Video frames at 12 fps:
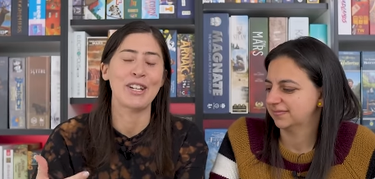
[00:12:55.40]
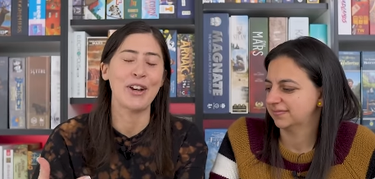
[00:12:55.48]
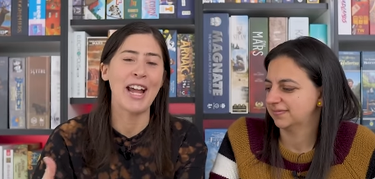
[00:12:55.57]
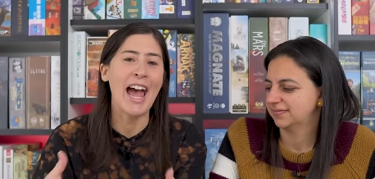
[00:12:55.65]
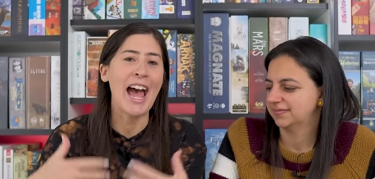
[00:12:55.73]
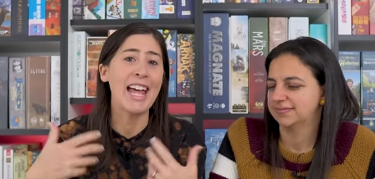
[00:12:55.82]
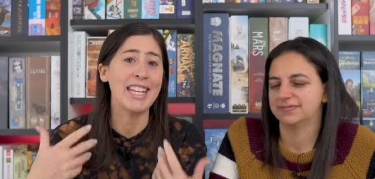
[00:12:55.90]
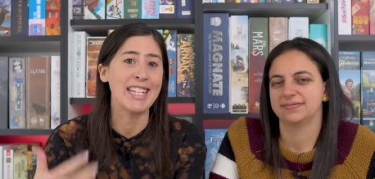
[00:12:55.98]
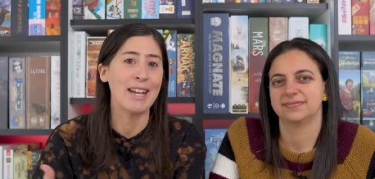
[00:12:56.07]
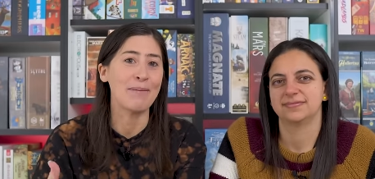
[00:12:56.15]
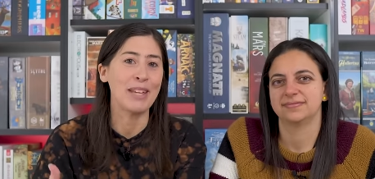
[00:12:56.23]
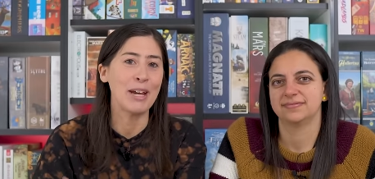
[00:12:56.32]
Speaker 1: it's going to add
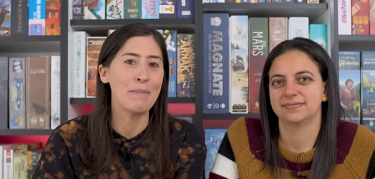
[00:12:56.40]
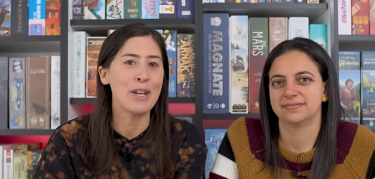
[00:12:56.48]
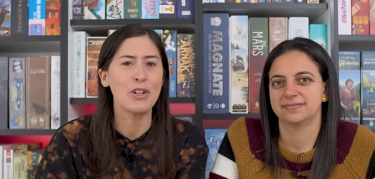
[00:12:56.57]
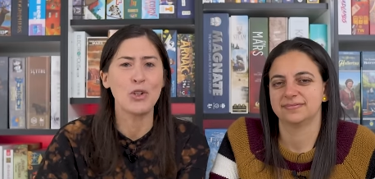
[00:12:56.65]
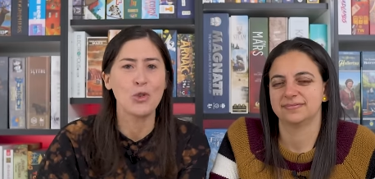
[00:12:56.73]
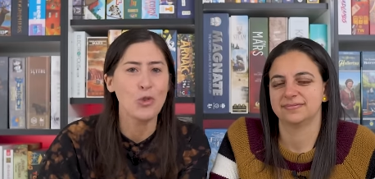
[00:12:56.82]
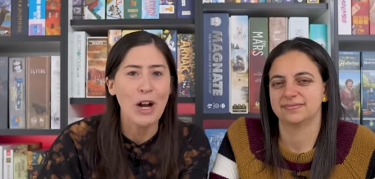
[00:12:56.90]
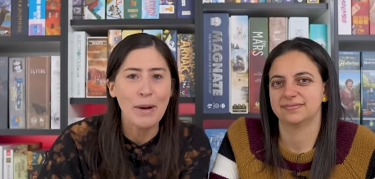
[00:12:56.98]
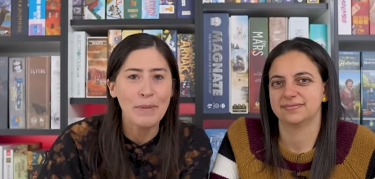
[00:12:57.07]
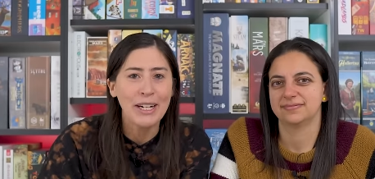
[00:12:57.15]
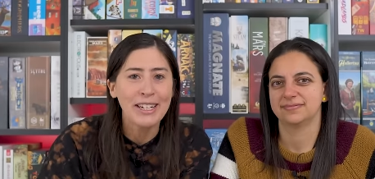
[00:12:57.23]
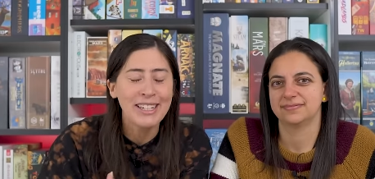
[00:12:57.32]
something, a bit of
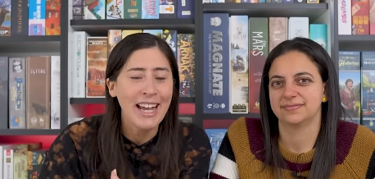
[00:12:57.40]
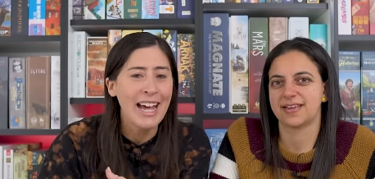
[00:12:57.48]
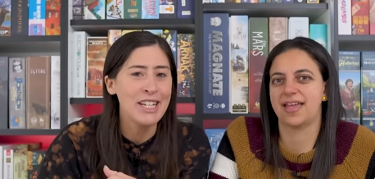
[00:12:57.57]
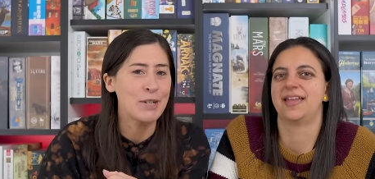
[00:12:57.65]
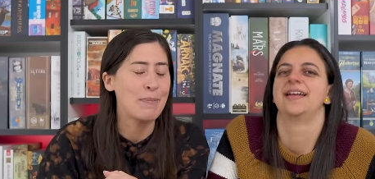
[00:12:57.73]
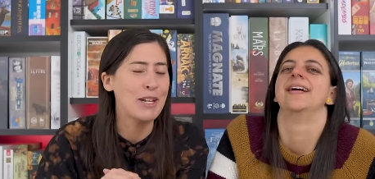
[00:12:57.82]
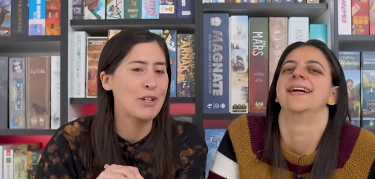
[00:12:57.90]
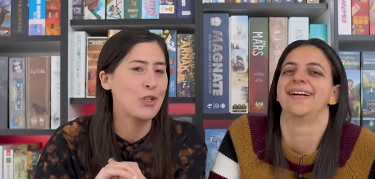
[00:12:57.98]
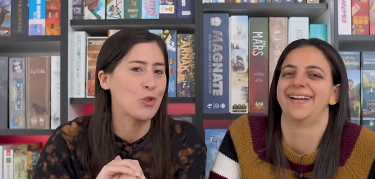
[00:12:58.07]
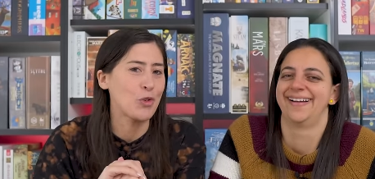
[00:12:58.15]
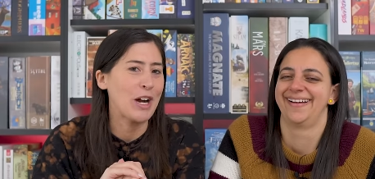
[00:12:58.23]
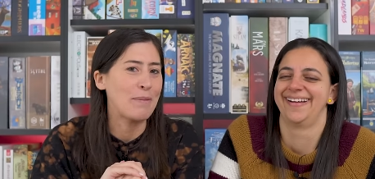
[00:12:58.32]
drama, adds a bit
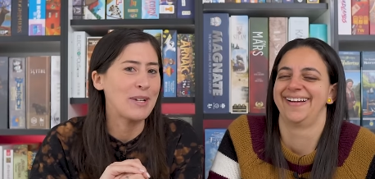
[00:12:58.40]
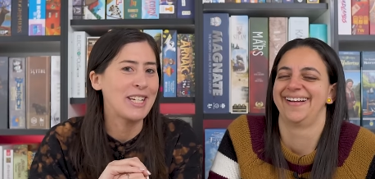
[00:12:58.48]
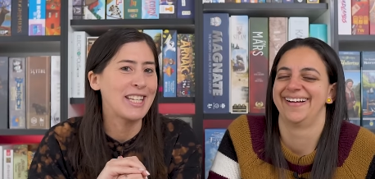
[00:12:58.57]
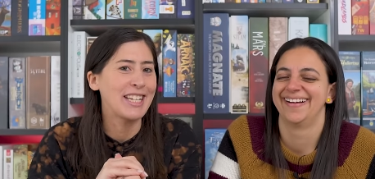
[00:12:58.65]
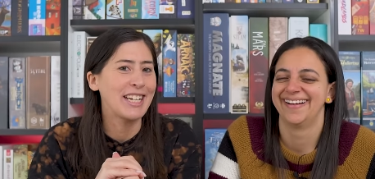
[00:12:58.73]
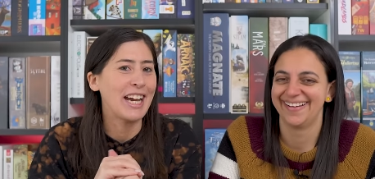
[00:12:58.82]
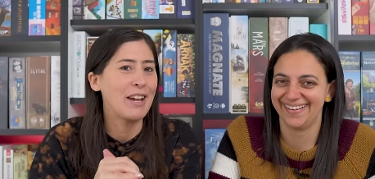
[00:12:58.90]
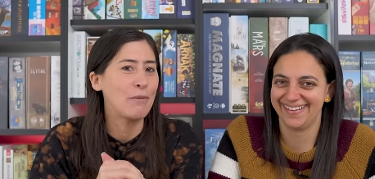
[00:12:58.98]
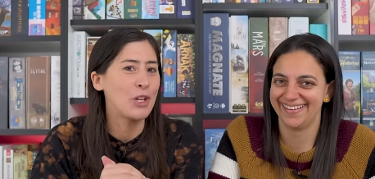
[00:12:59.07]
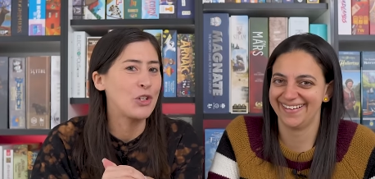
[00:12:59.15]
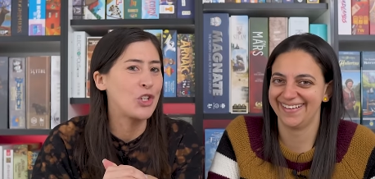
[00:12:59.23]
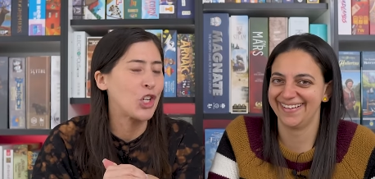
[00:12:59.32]
of drama to the game
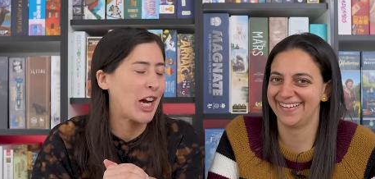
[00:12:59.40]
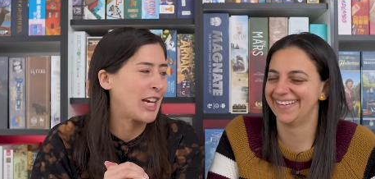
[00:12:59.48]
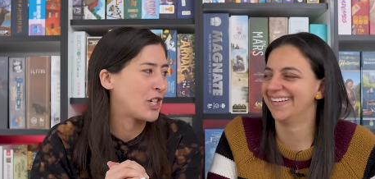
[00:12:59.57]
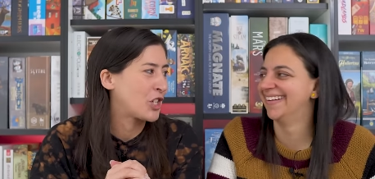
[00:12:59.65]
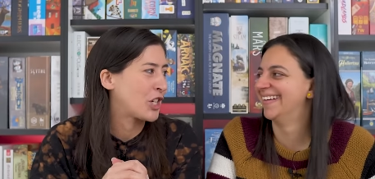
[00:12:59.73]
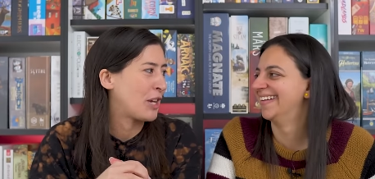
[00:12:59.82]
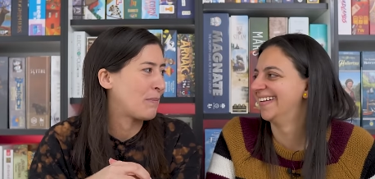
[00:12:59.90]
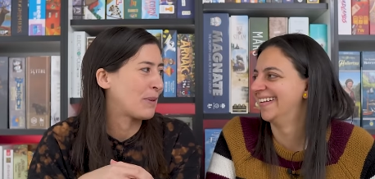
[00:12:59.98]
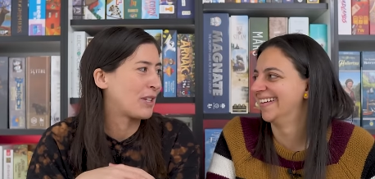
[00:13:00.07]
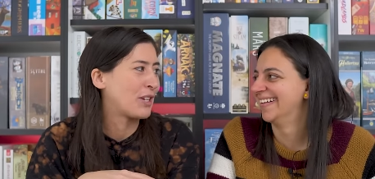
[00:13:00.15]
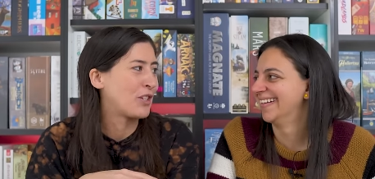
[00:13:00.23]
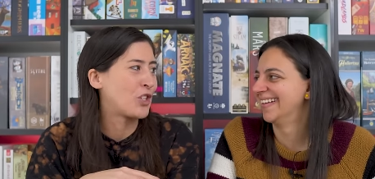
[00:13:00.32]
with those giant sheep
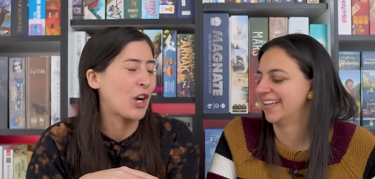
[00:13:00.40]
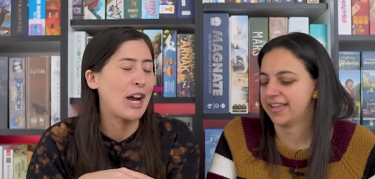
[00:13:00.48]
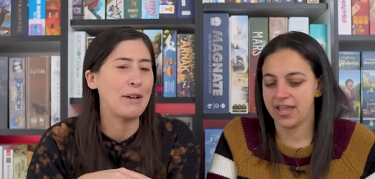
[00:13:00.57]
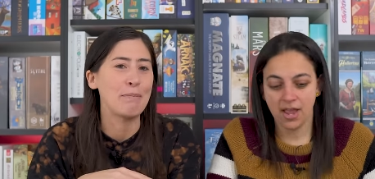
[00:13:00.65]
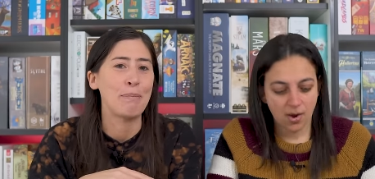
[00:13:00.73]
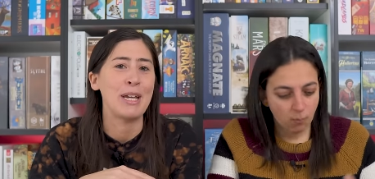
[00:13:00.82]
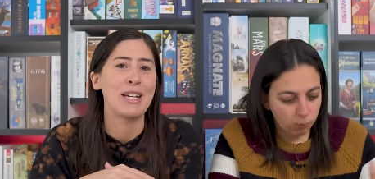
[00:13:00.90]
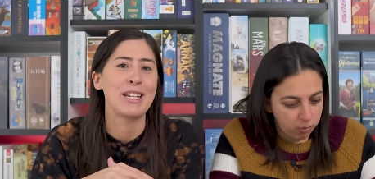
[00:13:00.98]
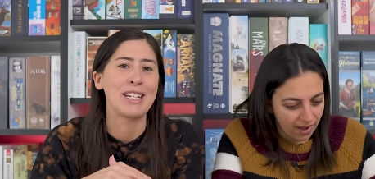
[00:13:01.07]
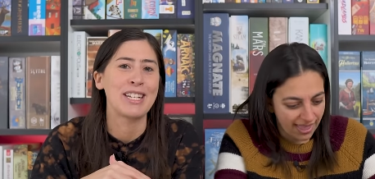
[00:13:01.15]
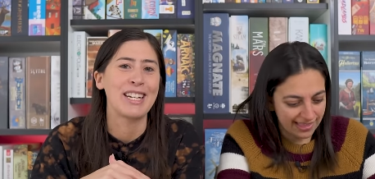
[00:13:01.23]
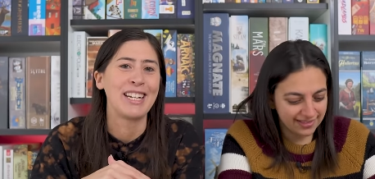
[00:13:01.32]
and the giant pigs.
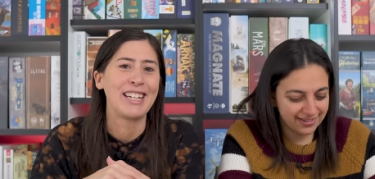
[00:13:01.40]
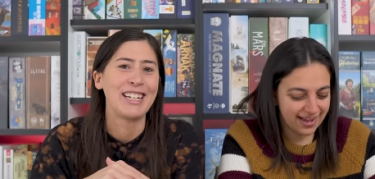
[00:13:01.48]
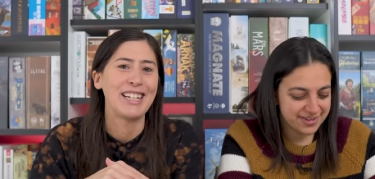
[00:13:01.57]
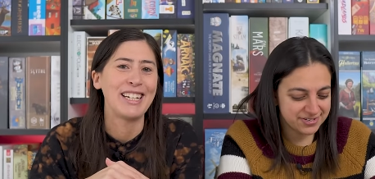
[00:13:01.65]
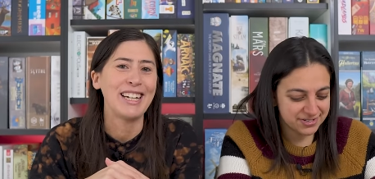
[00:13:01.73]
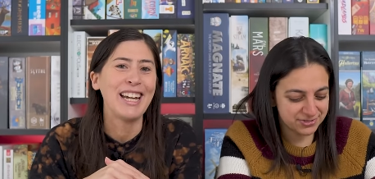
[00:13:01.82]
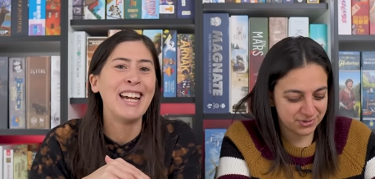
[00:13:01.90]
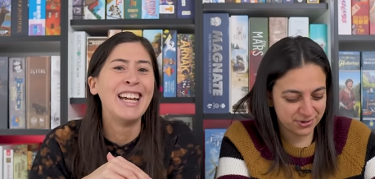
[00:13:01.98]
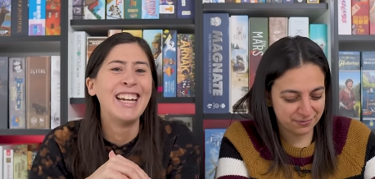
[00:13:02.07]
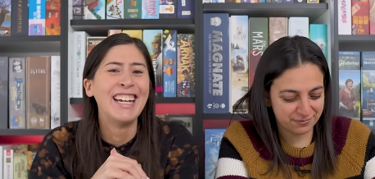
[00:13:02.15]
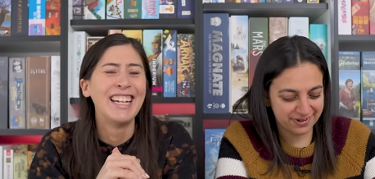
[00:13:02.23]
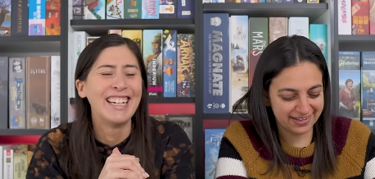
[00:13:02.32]
Speaker 2: Well, I just
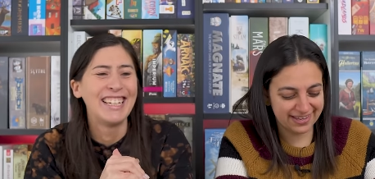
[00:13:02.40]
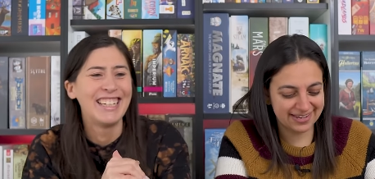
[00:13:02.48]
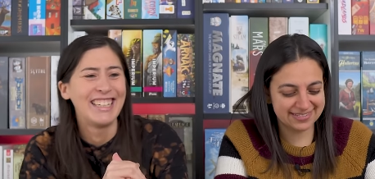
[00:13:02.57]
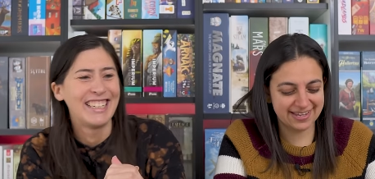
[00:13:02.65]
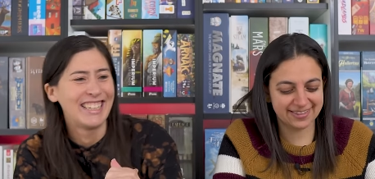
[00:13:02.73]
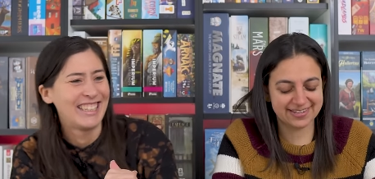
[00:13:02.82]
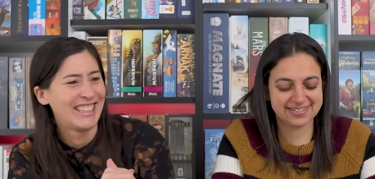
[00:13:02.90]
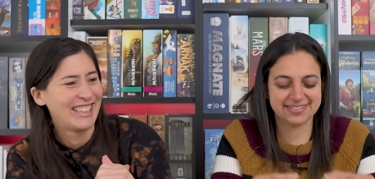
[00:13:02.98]
sort of realized like the